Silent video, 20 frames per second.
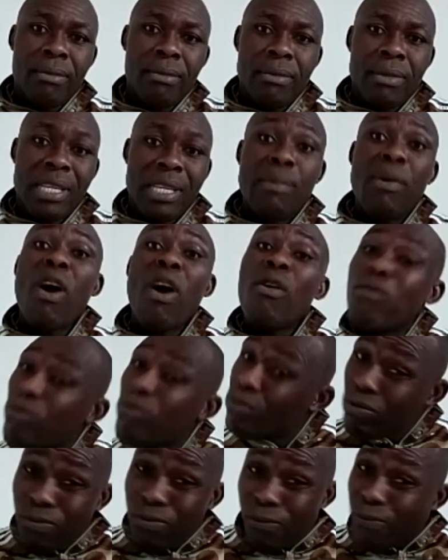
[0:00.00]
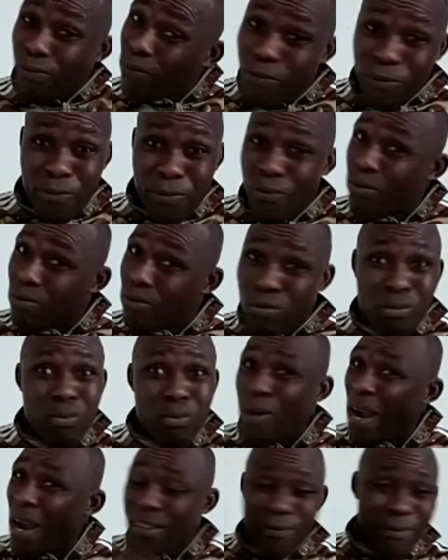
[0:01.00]
The ball
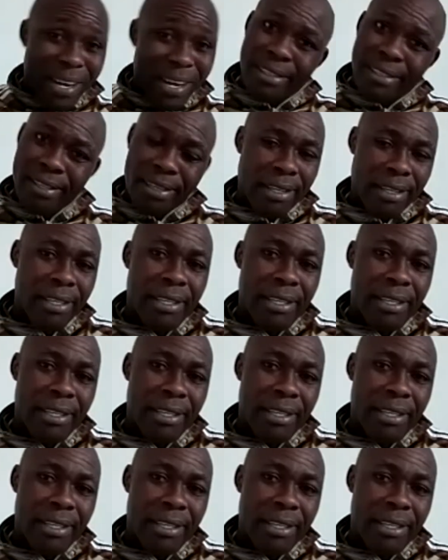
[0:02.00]
went faster,